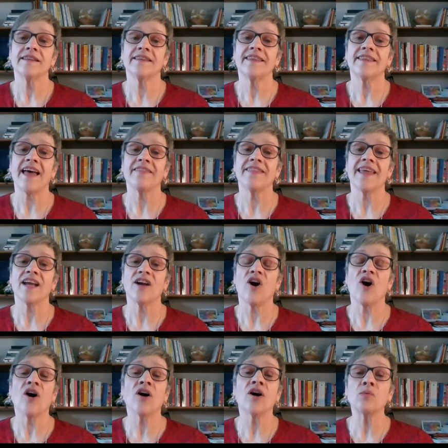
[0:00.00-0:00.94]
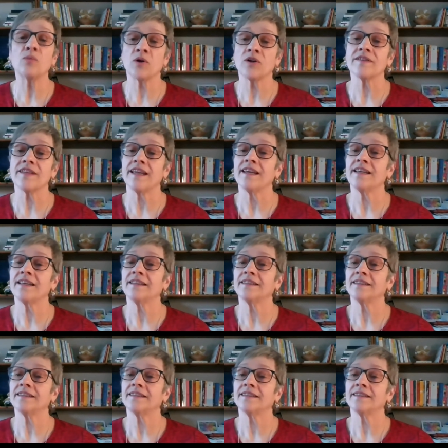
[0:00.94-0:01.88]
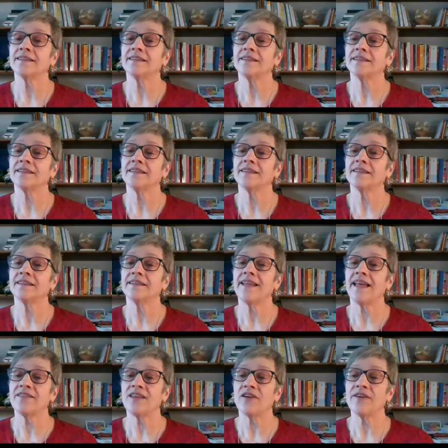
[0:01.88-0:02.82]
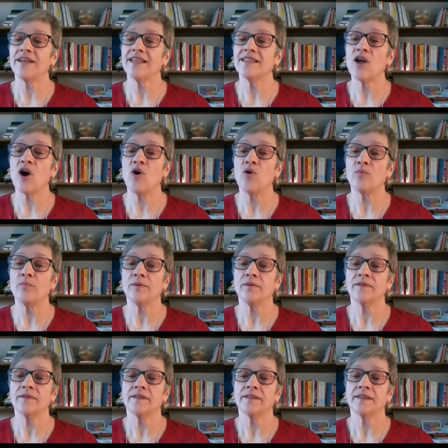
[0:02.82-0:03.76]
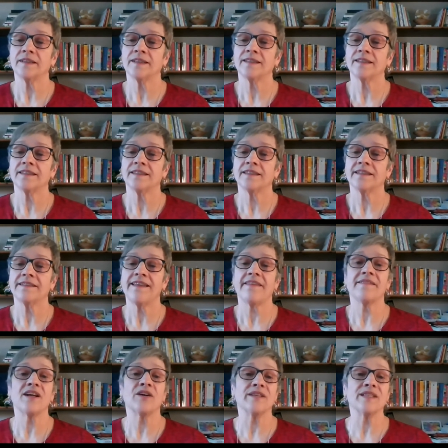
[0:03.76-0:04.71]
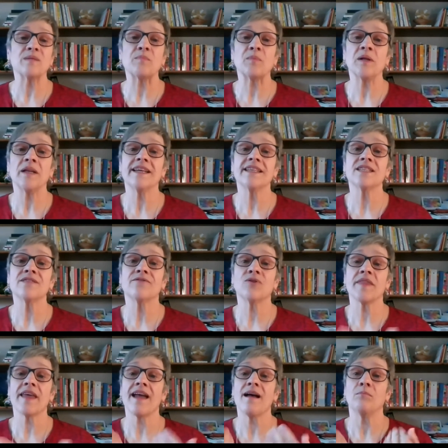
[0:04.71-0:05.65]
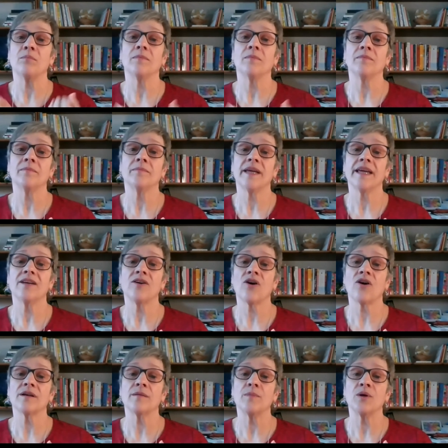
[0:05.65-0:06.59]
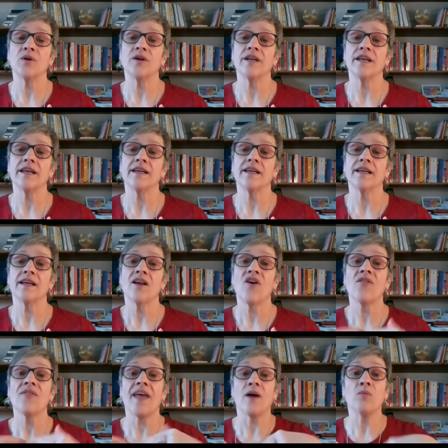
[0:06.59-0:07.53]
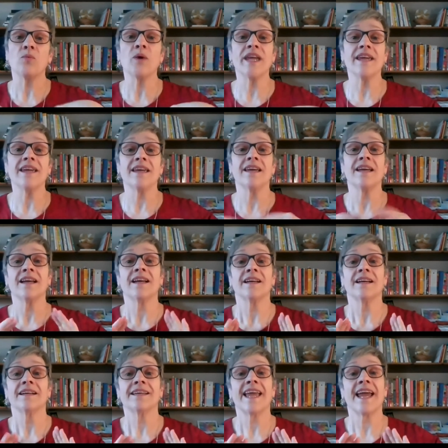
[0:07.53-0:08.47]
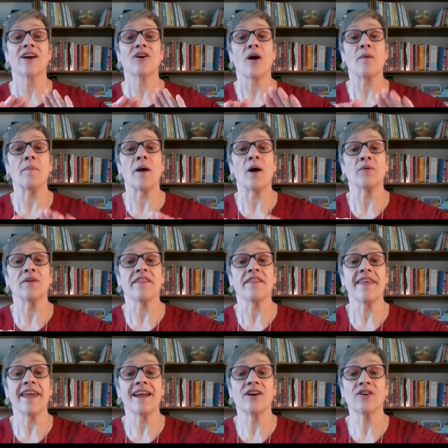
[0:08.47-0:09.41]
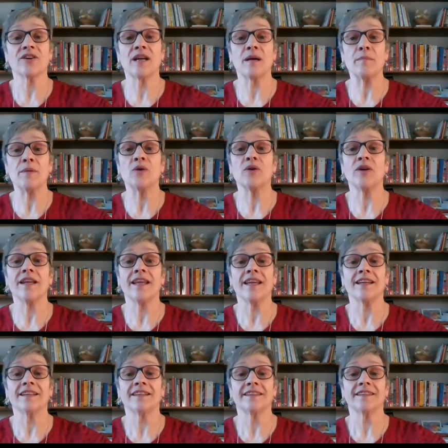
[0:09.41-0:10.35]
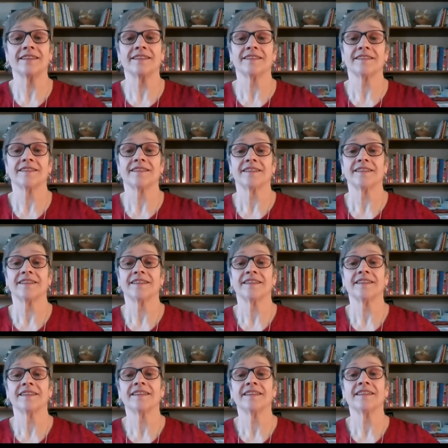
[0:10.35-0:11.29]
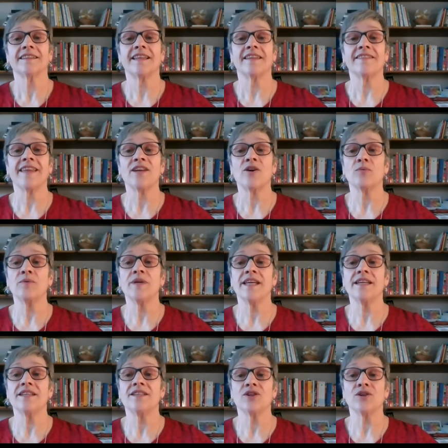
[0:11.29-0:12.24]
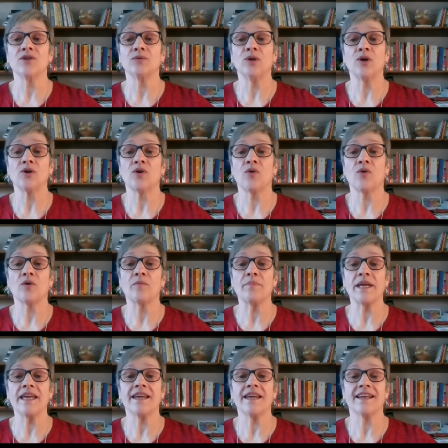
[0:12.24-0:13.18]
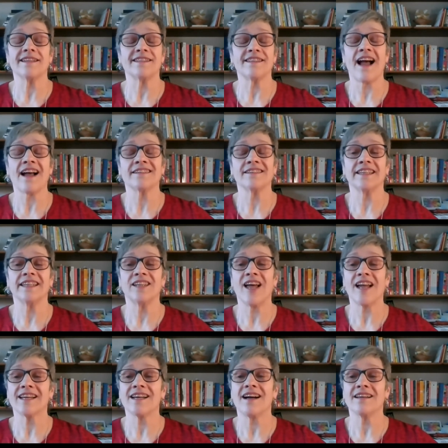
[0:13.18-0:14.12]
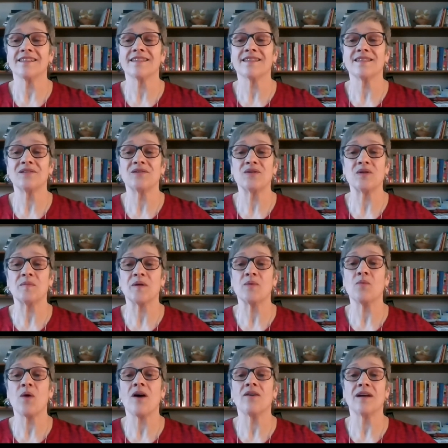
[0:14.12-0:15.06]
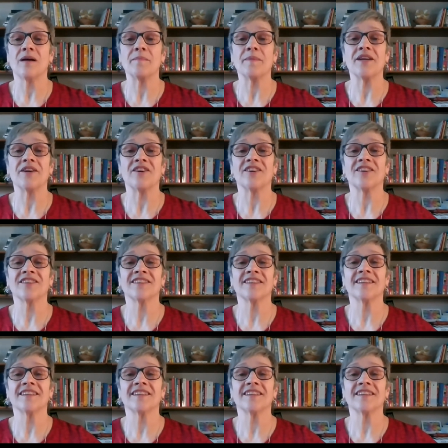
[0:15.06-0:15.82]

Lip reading: that they are worthy, that there is hope, that there is place for them in our community, that we care about their community, that they don't need to look or be exactly like us to be welcome here.